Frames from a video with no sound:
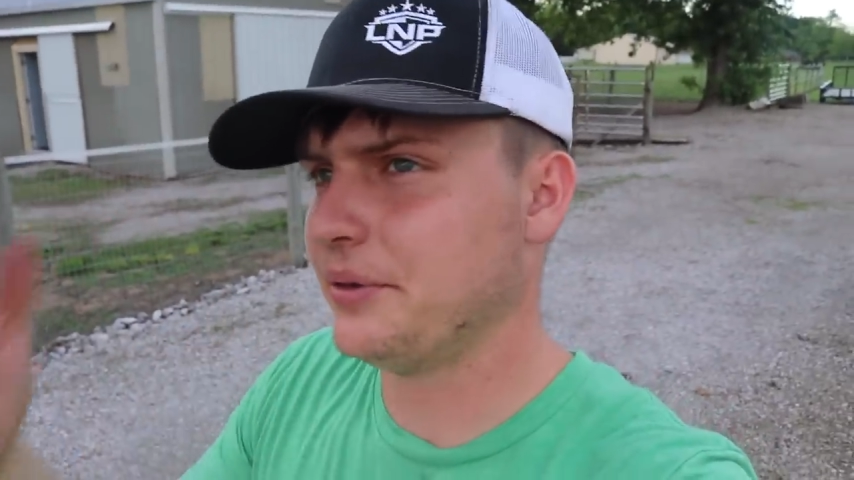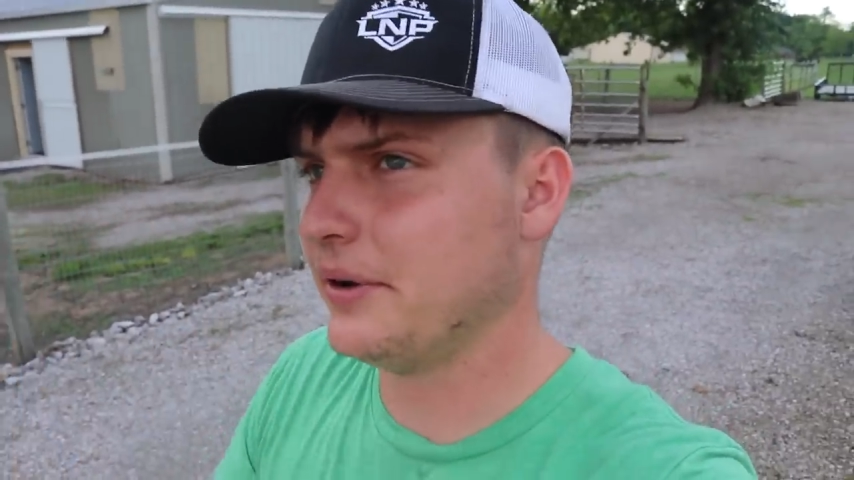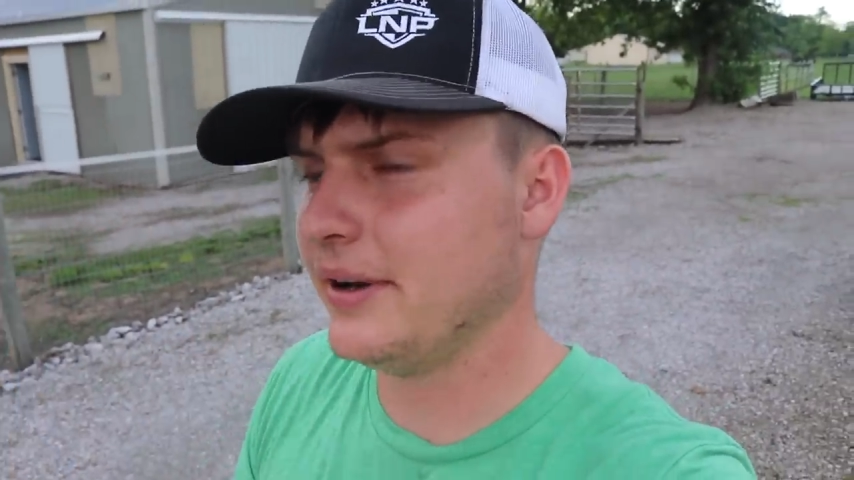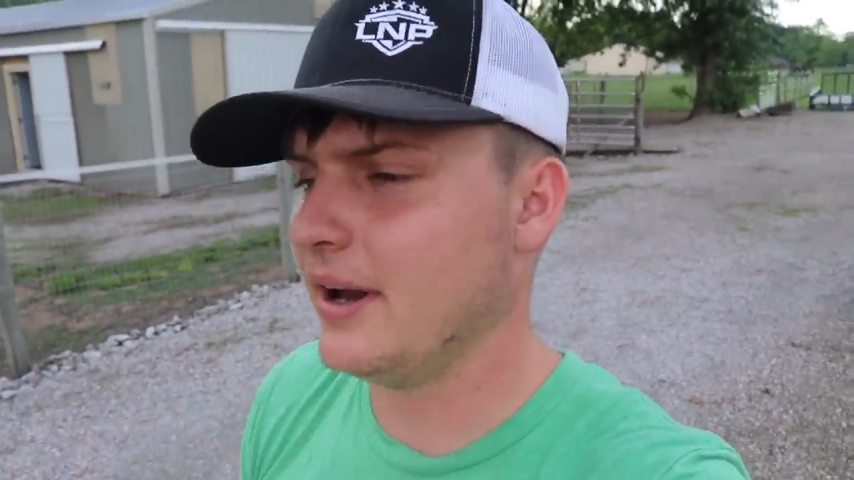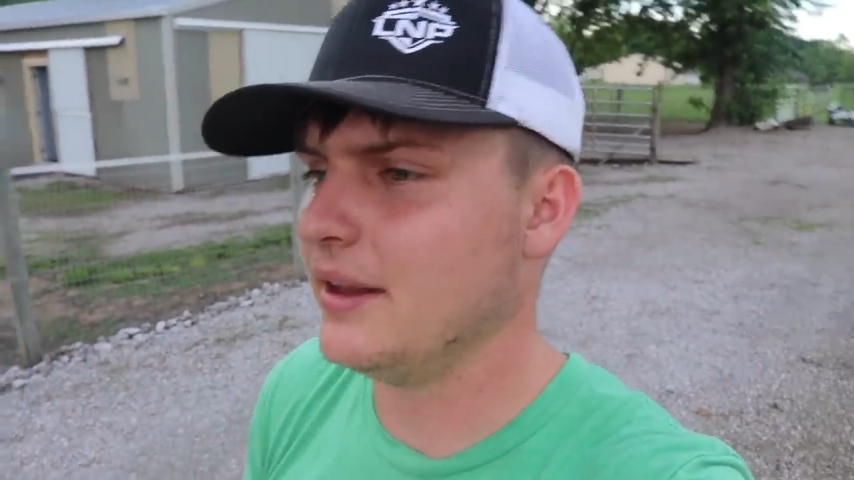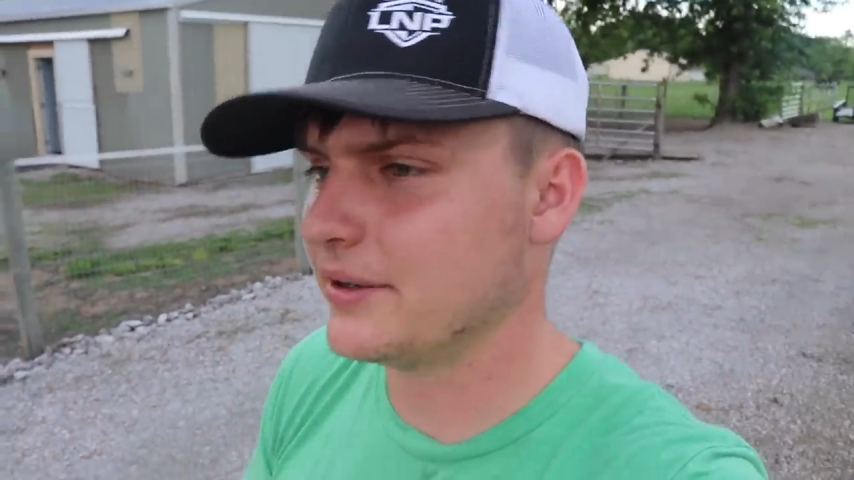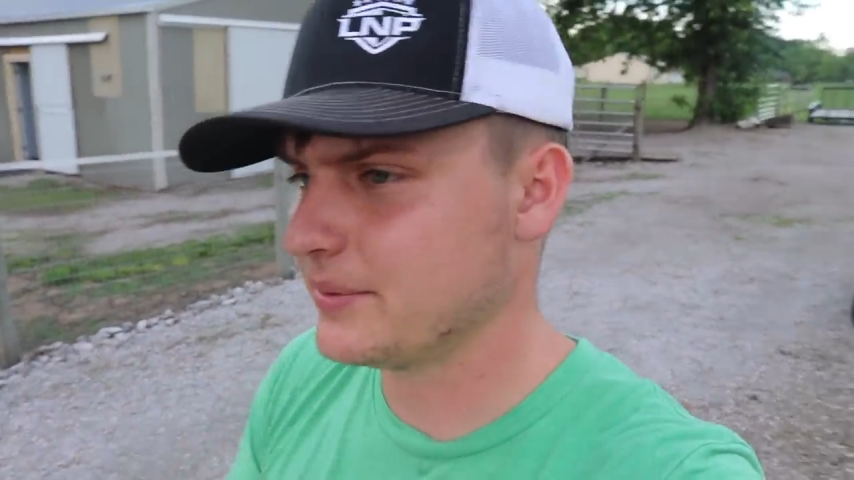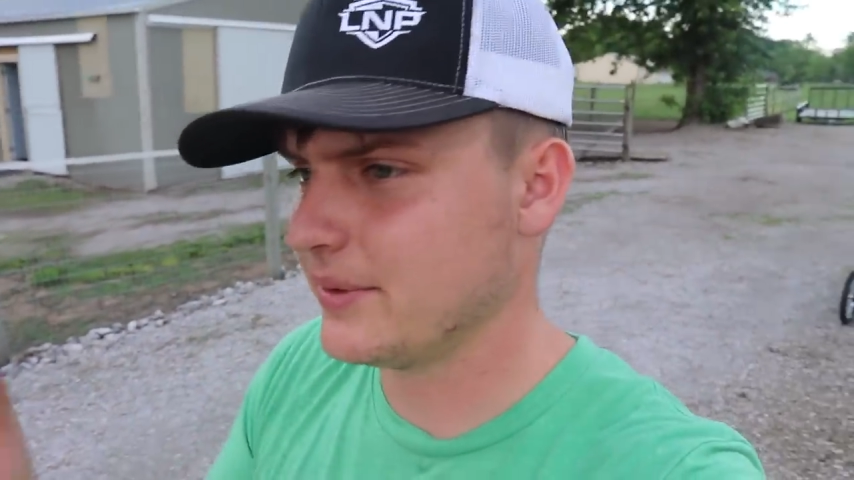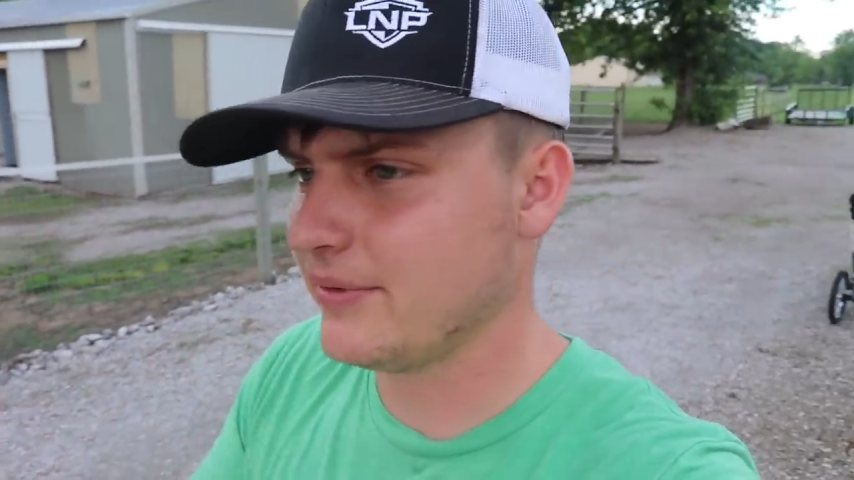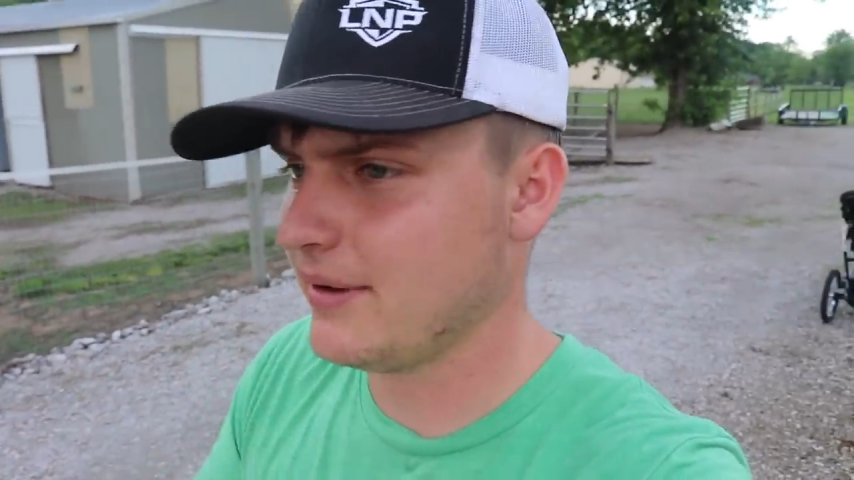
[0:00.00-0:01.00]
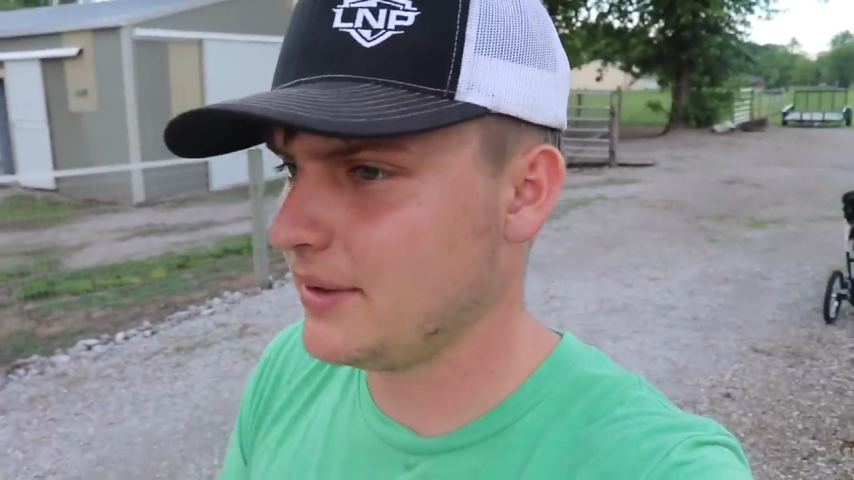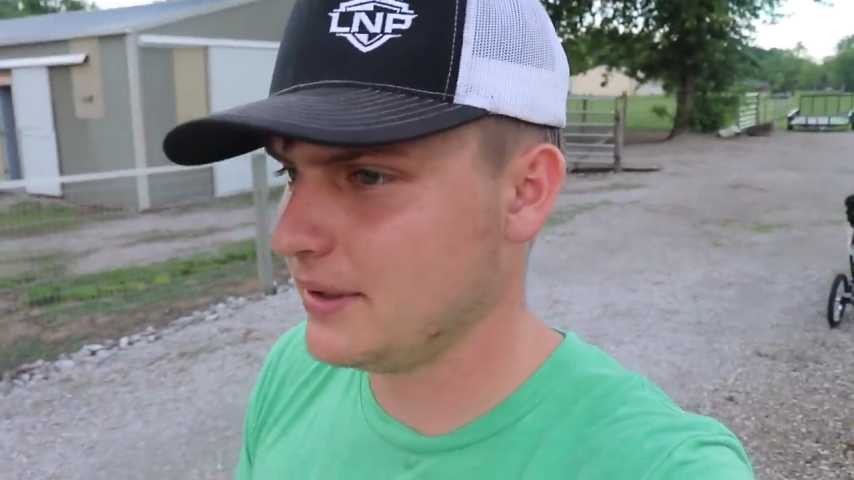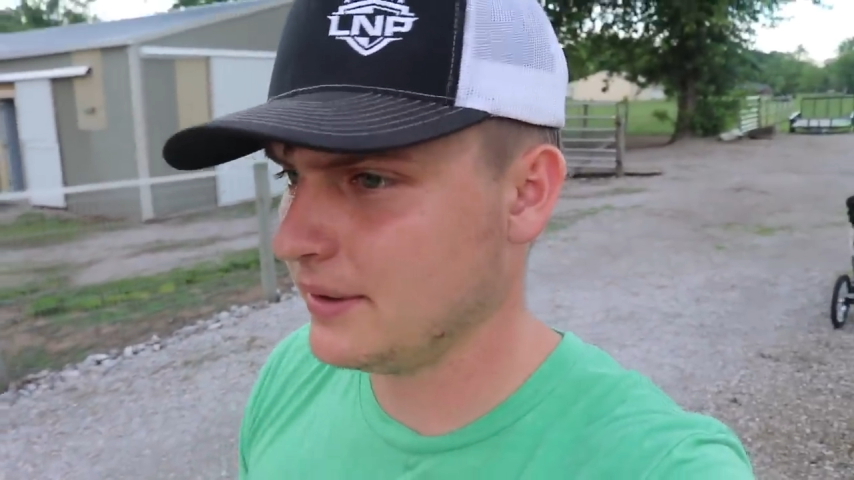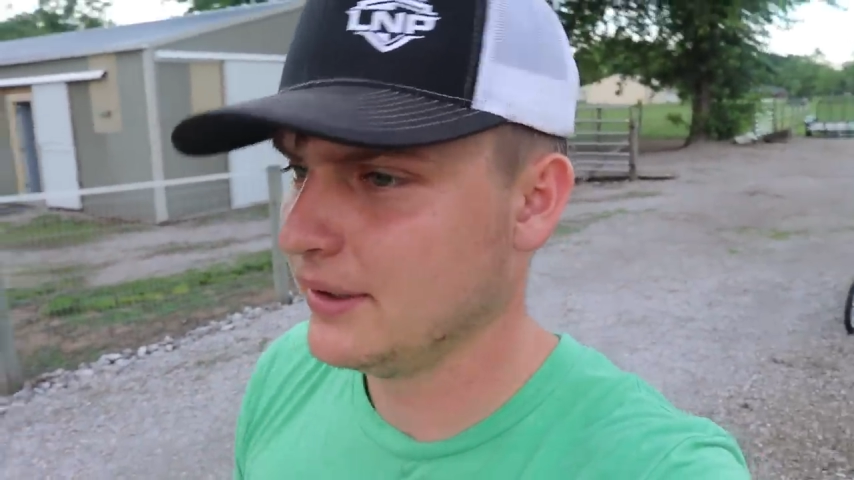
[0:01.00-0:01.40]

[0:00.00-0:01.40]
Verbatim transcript: thirty dollar, twenty-five dollar